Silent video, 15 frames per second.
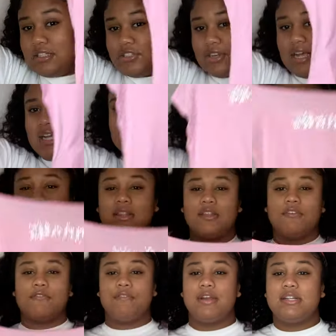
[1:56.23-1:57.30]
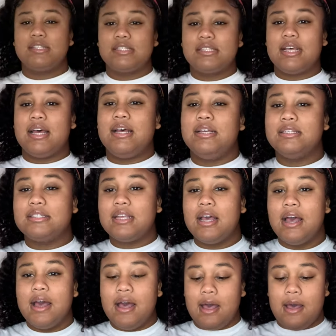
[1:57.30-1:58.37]
dress, but the front says
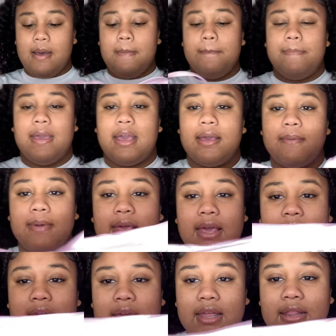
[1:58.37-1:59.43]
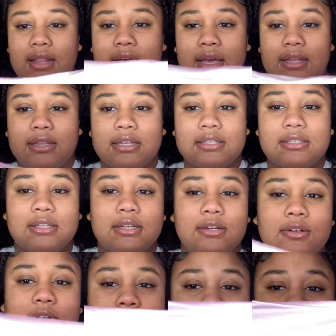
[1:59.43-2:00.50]
baby in like this
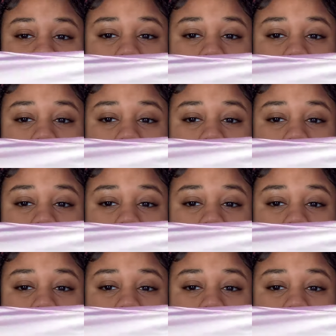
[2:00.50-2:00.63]
little,